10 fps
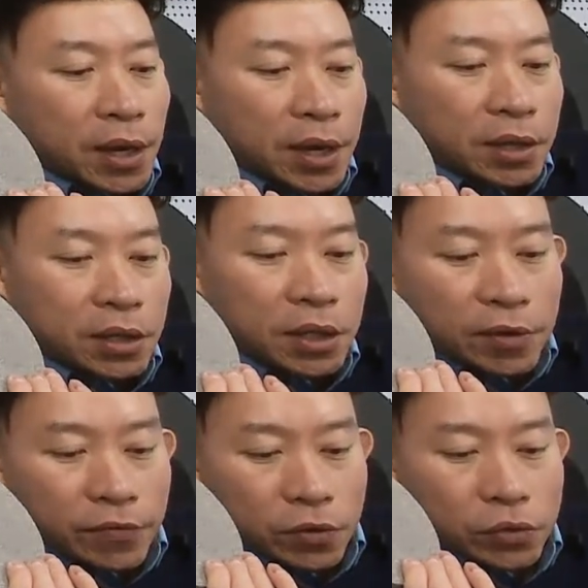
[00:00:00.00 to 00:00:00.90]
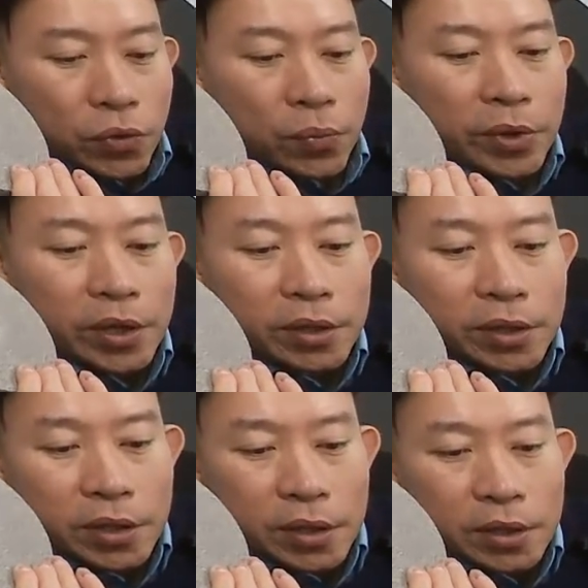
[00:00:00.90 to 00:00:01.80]
And then if you zoom
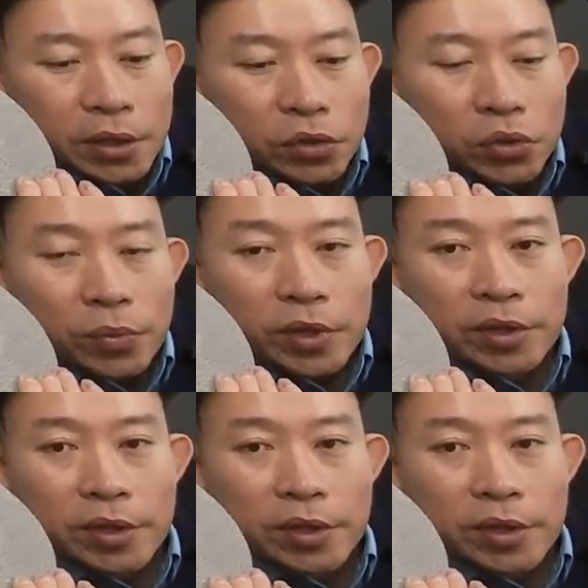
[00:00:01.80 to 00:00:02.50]
in